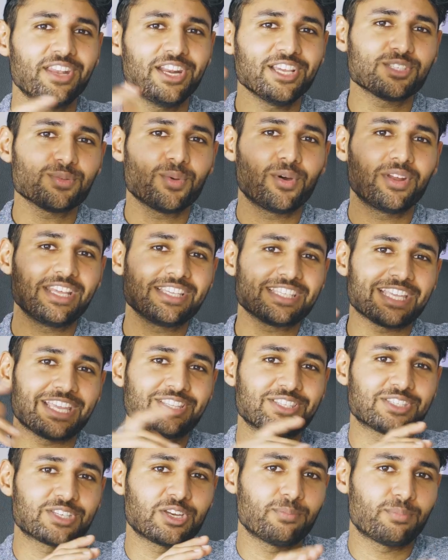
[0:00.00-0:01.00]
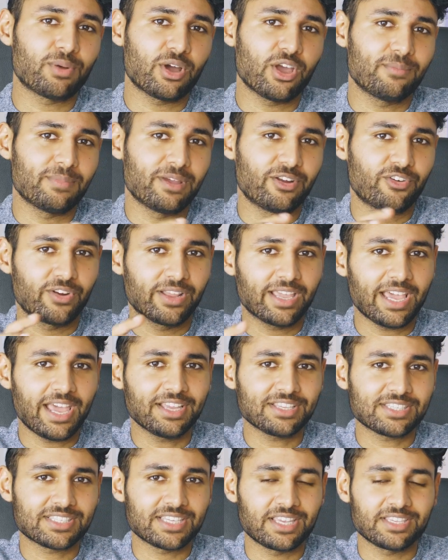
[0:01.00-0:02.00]
next one is instant biometric
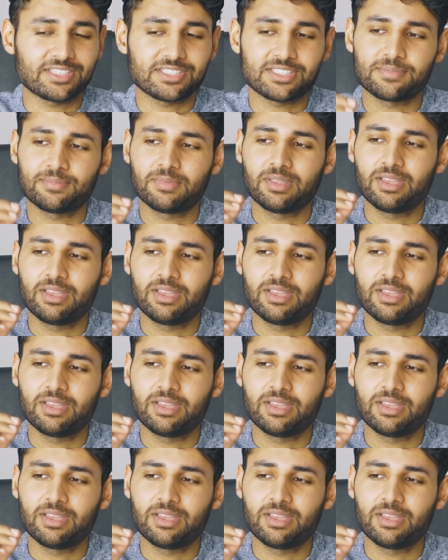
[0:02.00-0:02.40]
access.